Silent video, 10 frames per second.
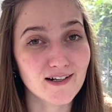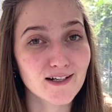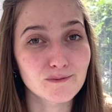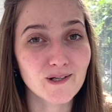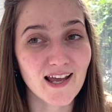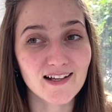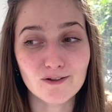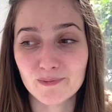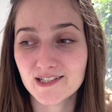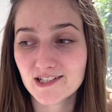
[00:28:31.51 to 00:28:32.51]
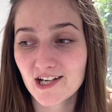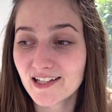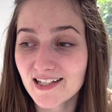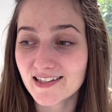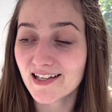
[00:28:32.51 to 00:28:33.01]
it will get a little bit
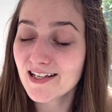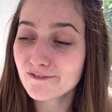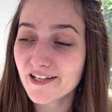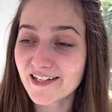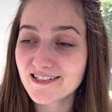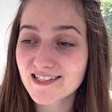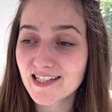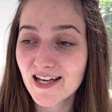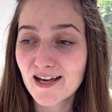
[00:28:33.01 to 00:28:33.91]
chilly in the evenings,